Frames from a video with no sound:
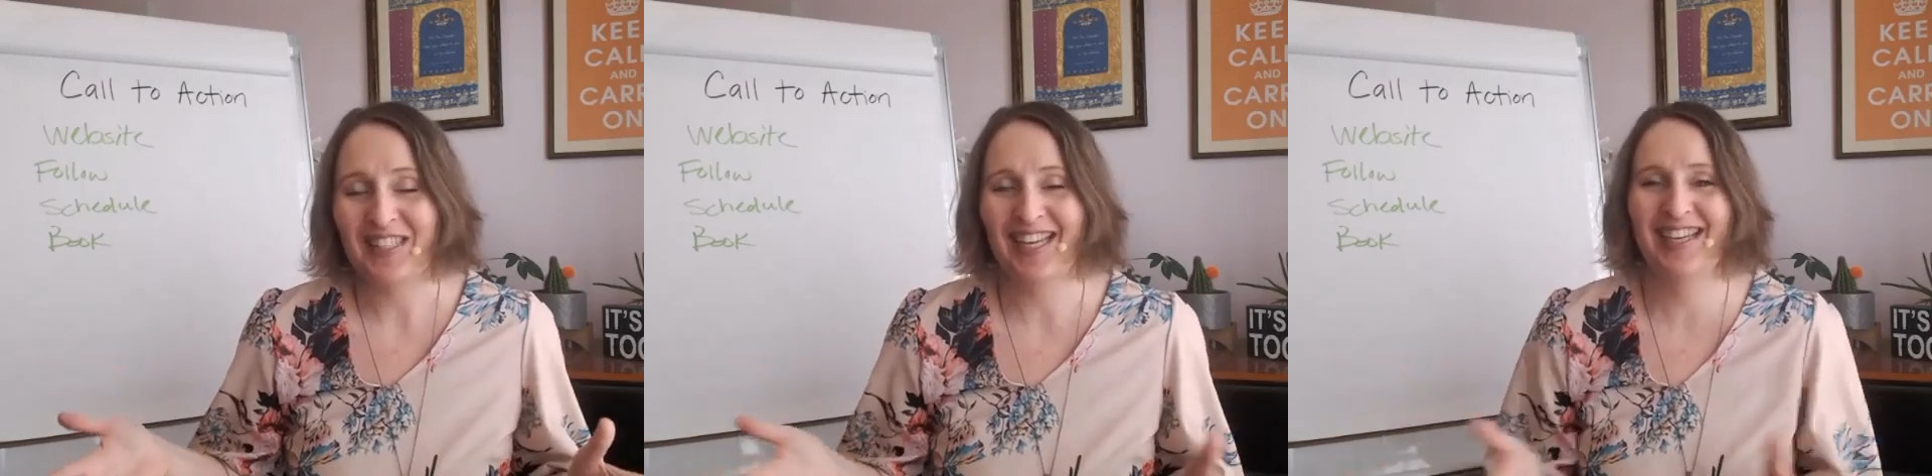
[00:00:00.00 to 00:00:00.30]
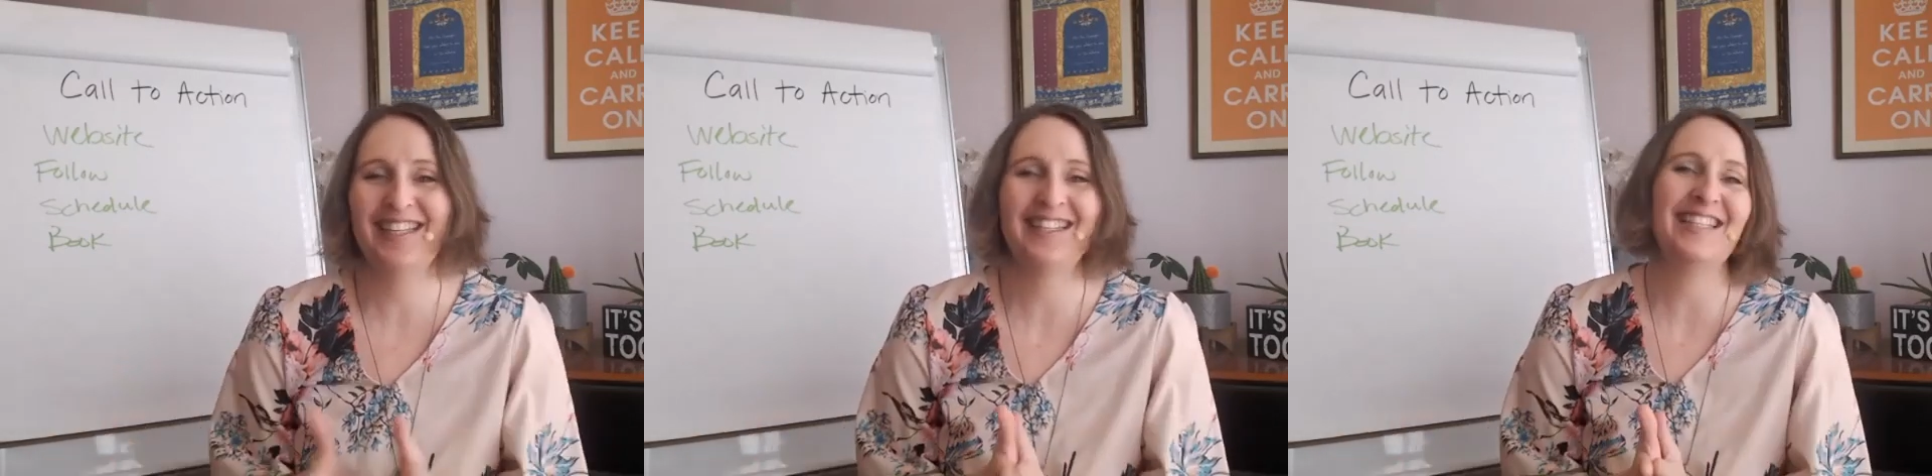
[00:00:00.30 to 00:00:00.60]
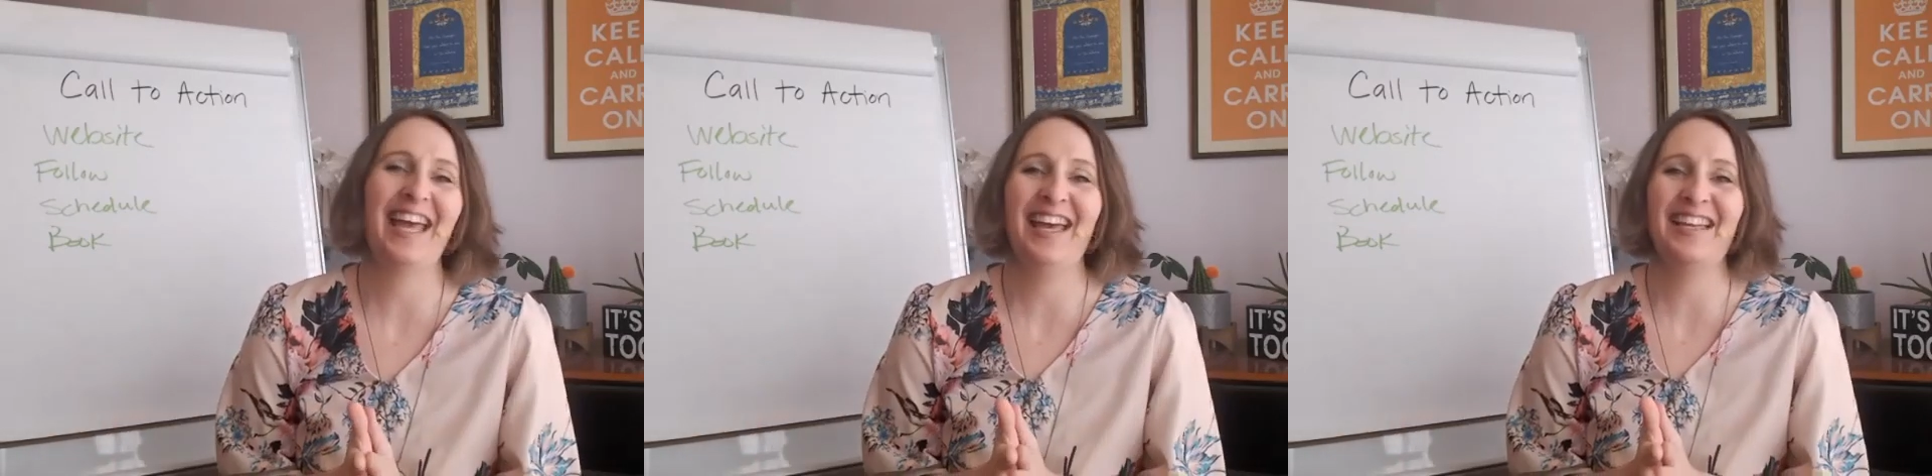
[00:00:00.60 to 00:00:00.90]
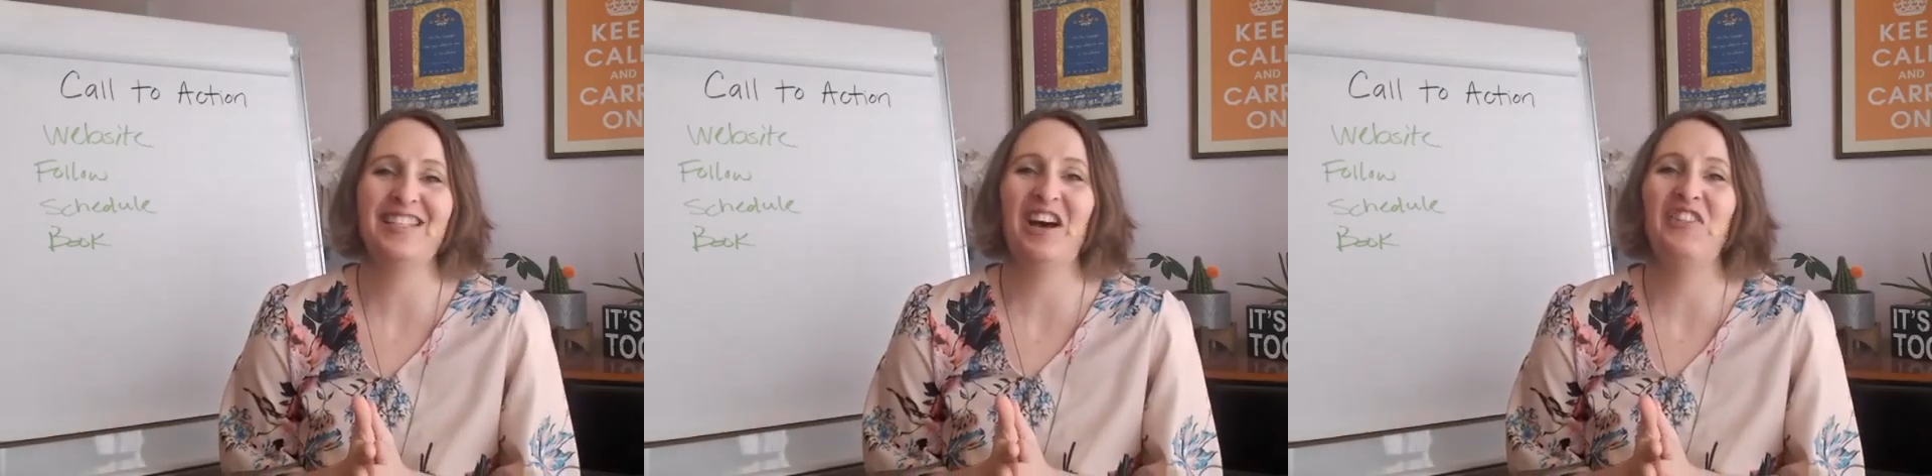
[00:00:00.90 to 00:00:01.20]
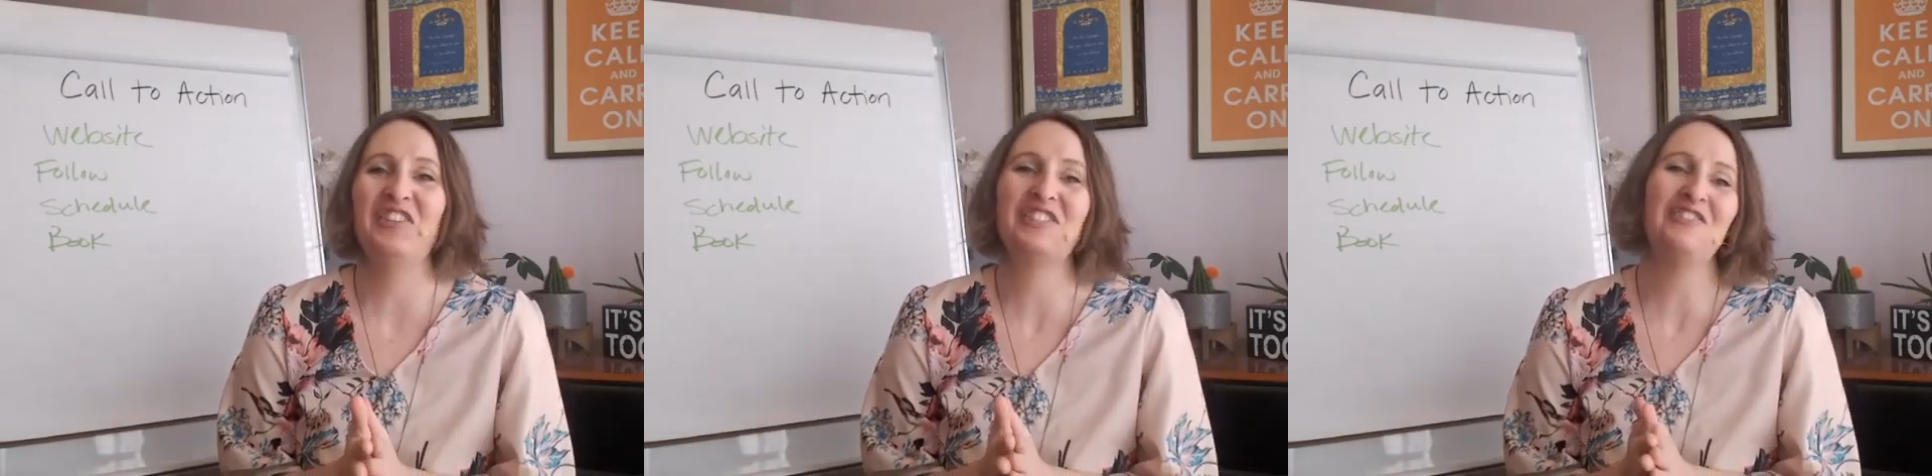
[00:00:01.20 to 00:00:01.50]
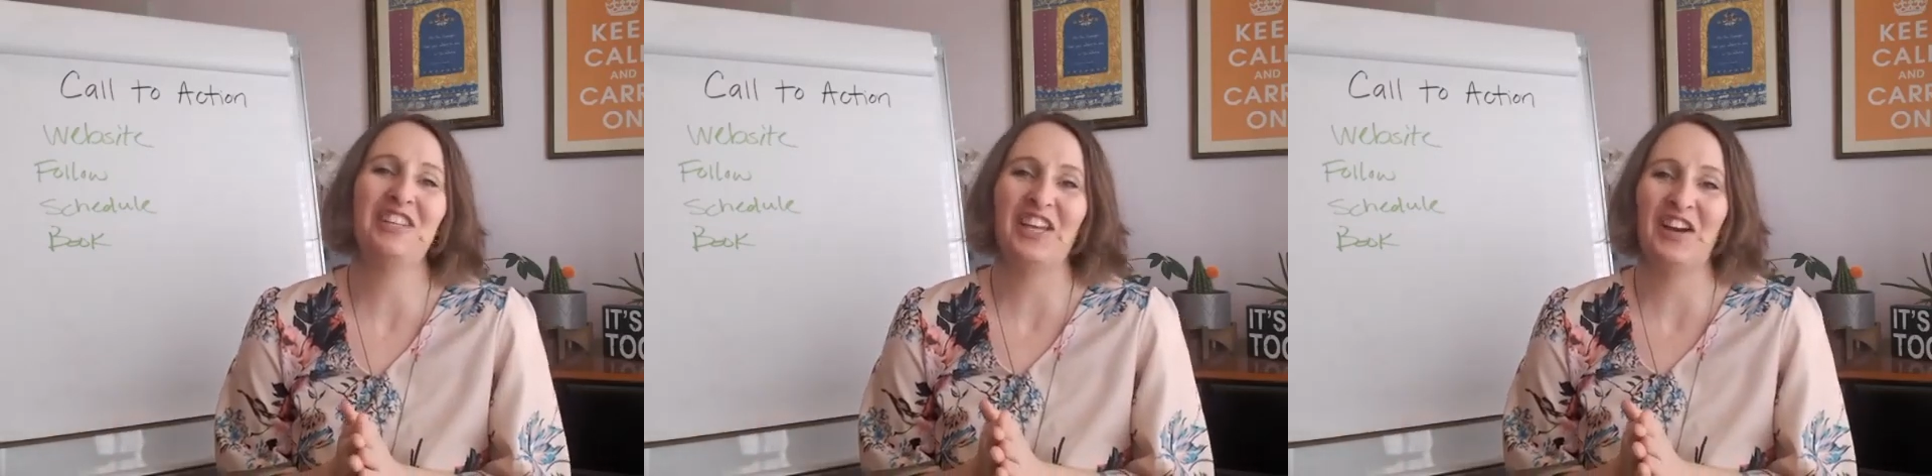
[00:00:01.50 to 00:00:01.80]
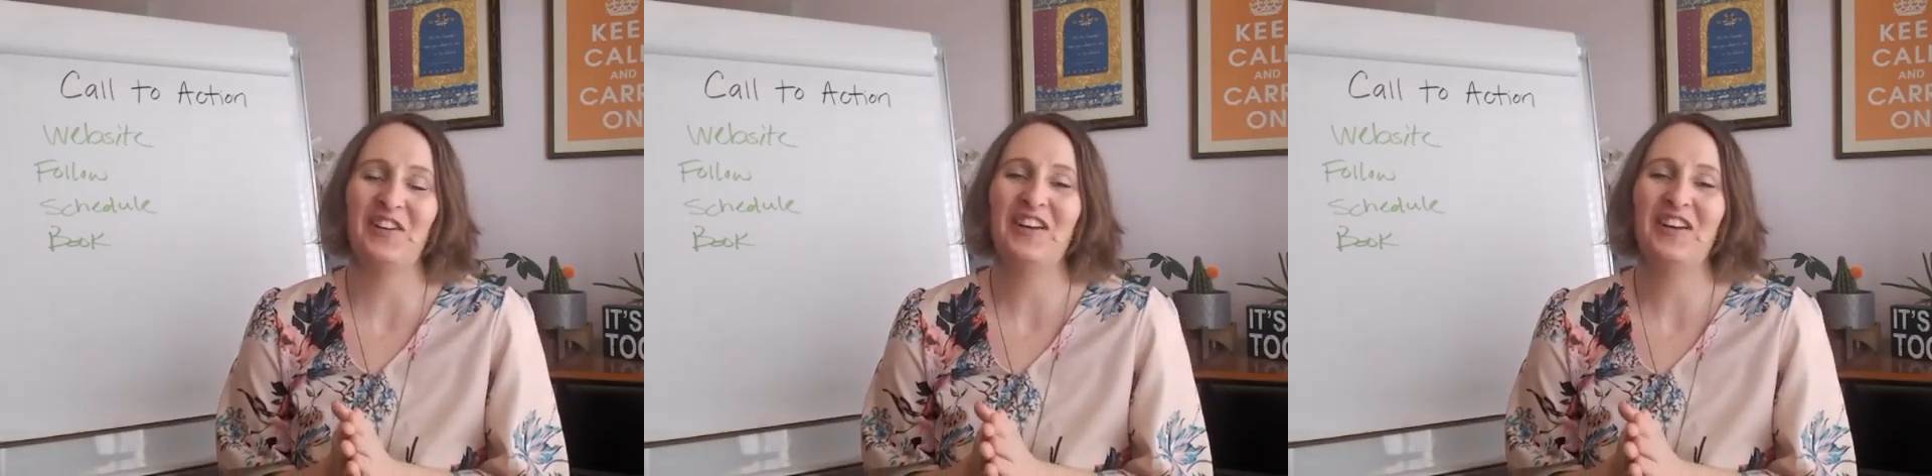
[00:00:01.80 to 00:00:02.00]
to end on this video.